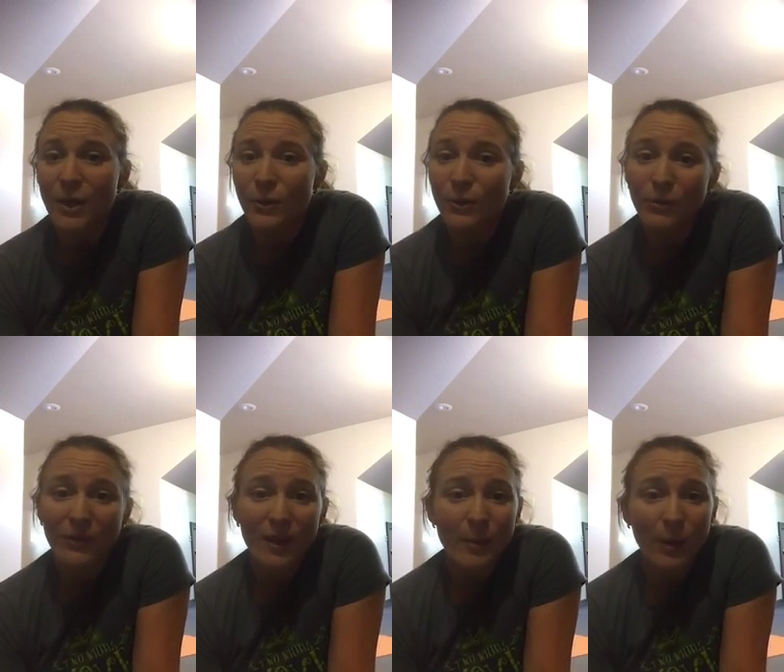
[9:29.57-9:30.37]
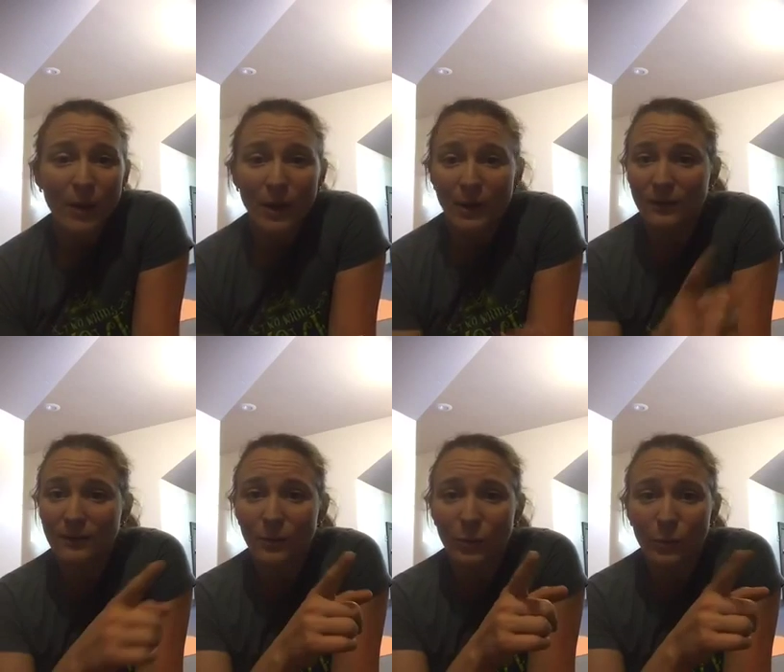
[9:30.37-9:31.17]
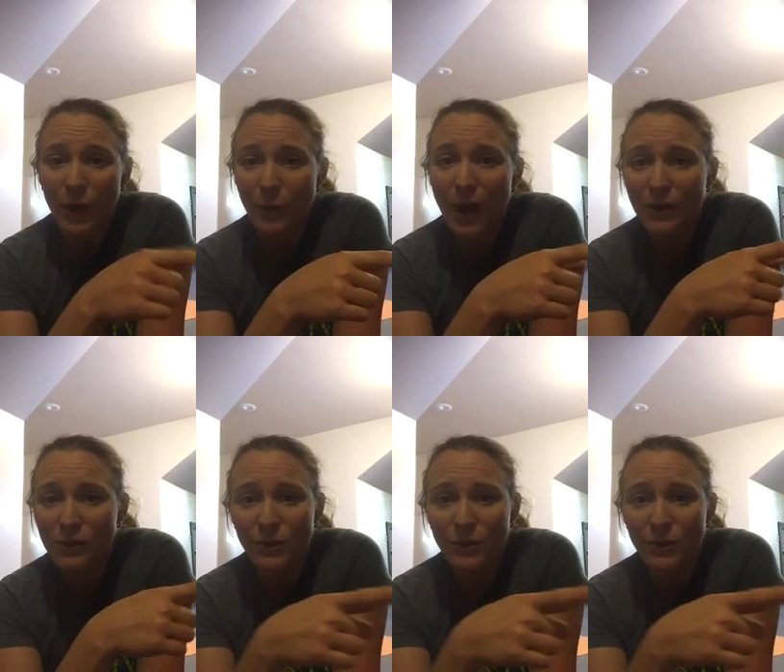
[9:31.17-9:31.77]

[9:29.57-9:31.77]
who you think might want to watch.